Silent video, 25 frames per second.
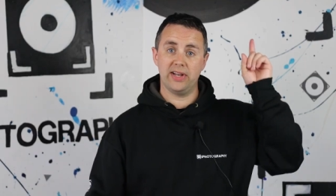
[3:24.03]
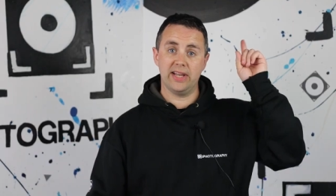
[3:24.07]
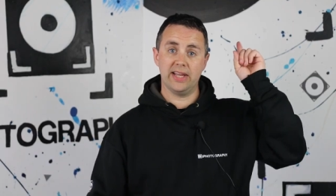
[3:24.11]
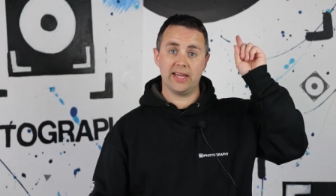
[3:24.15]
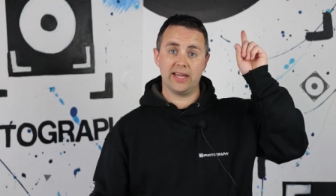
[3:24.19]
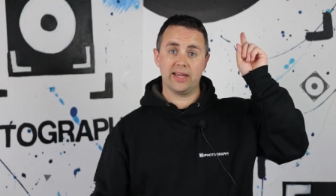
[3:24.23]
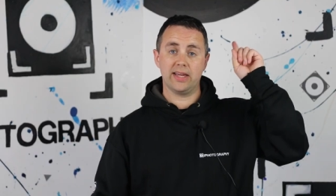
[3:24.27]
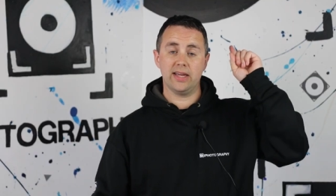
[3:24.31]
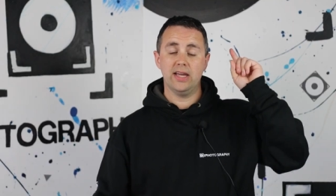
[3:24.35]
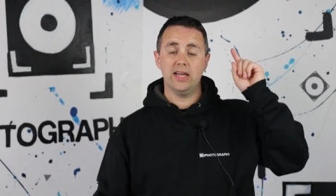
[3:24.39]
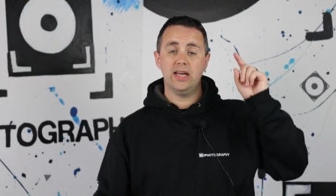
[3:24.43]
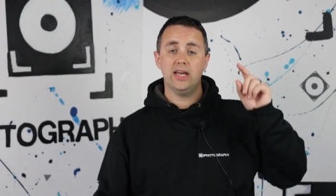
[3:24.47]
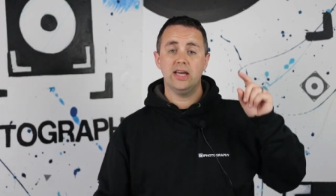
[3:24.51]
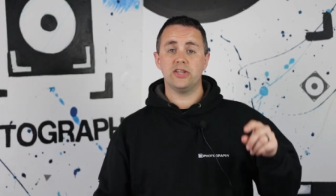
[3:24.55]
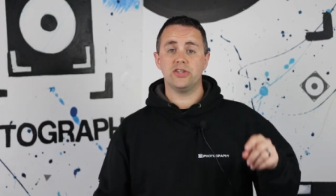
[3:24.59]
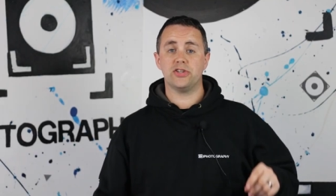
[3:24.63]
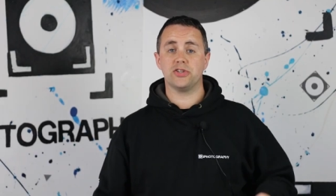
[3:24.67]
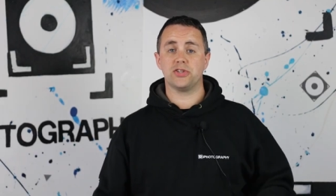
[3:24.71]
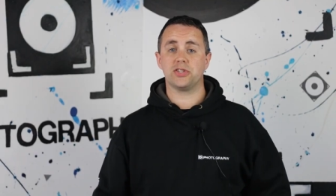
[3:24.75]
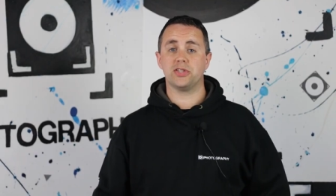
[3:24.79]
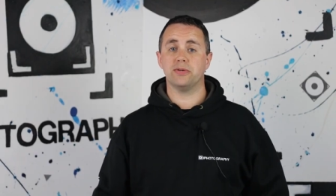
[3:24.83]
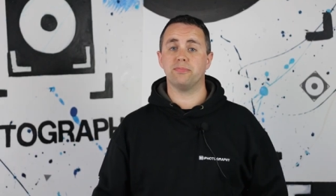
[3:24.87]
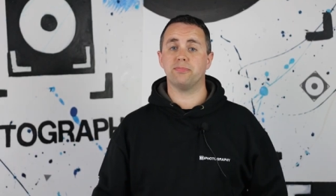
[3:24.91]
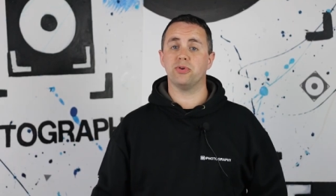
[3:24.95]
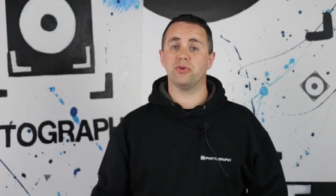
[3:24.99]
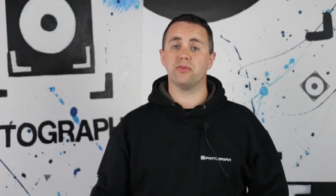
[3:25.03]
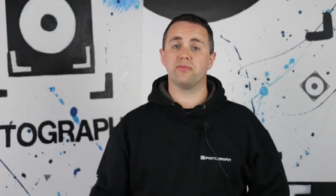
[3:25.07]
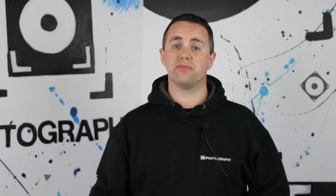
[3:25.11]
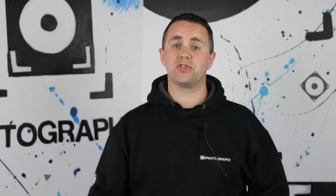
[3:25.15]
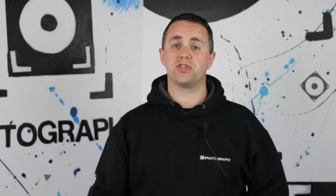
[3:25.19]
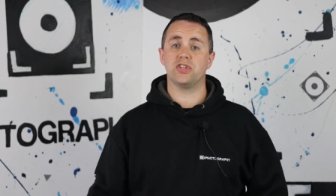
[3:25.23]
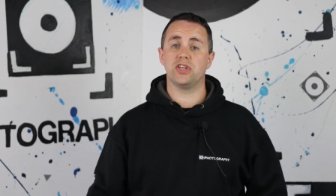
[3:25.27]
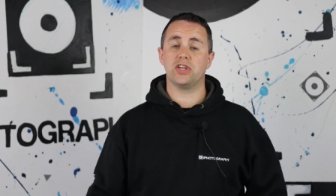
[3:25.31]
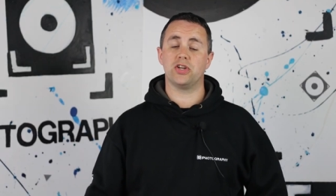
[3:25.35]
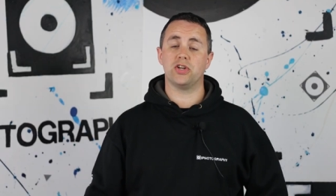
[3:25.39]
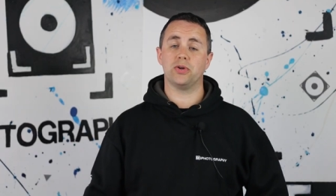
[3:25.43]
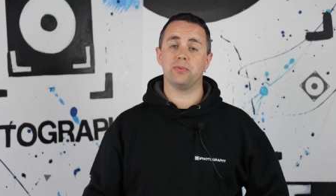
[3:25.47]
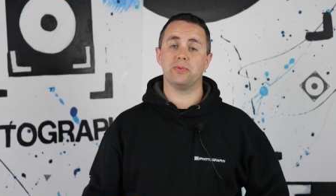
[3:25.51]
a link just to above
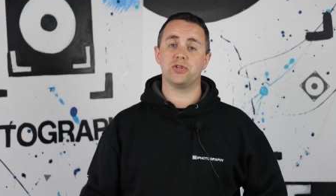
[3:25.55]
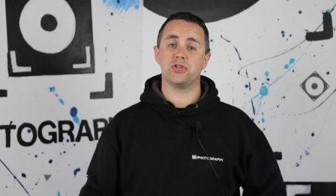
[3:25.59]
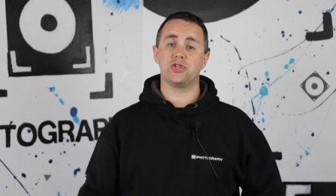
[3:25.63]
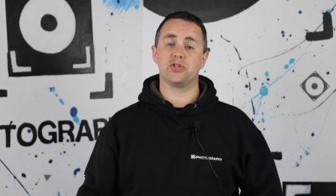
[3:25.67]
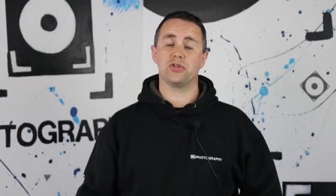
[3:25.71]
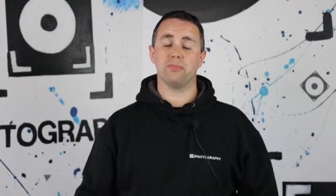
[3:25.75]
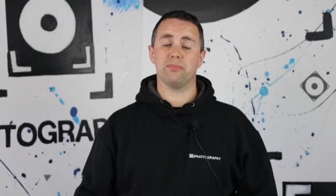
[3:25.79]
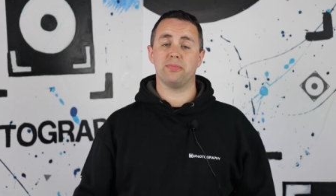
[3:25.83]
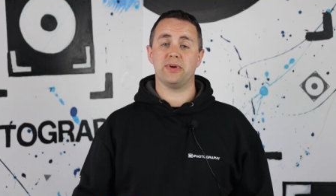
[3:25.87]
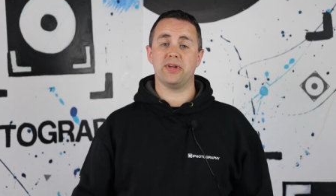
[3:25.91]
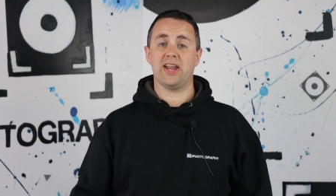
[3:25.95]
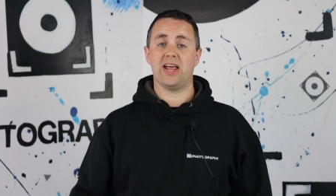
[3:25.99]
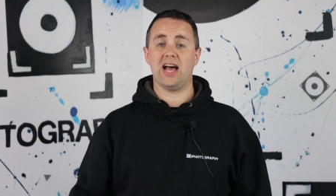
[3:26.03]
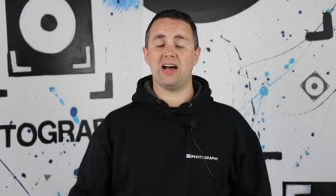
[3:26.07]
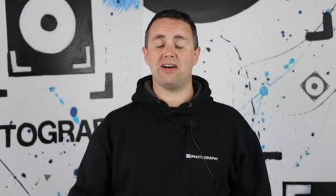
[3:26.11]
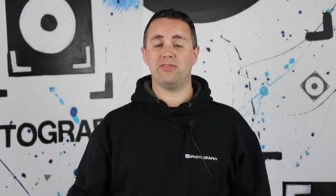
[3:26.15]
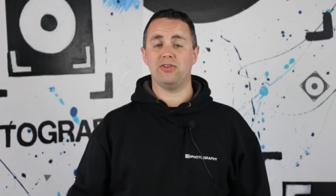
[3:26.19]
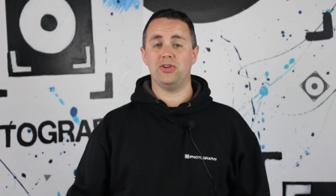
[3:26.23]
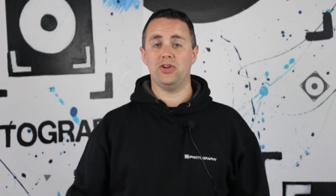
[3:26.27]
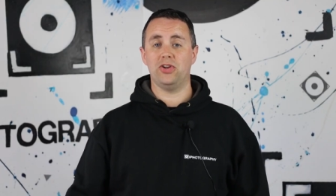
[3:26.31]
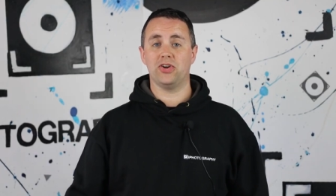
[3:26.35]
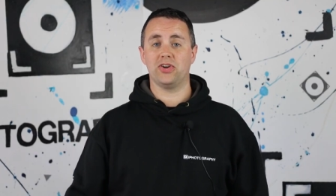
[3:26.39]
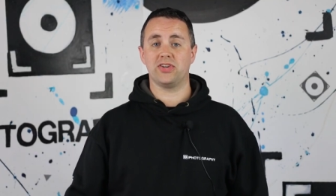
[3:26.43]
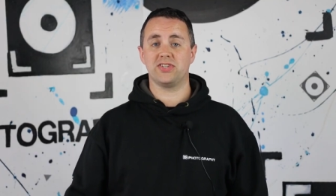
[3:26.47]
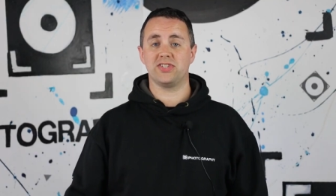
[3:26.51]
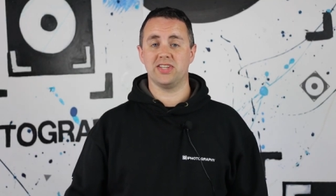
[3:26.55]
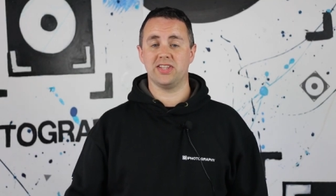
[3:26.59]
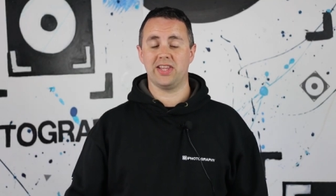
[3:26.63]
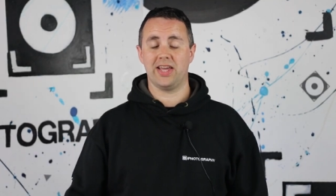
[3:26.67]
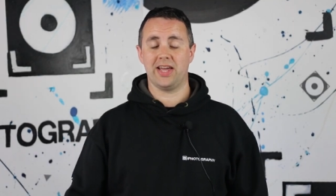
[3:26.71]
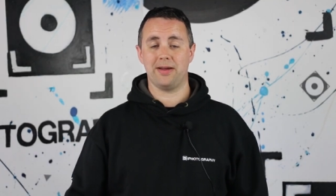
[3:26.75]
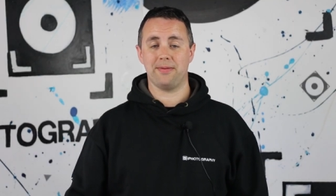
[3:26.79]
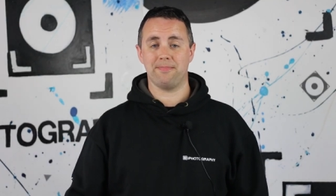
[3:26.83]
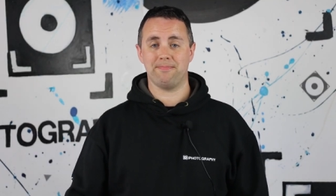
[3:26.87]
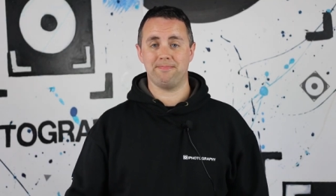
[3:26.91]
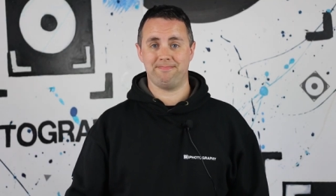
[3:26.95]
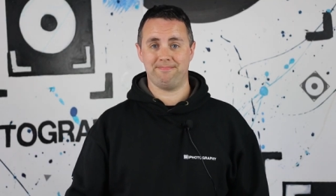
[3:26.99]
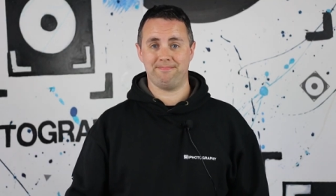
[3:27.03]
so you can always jump and have a look to that.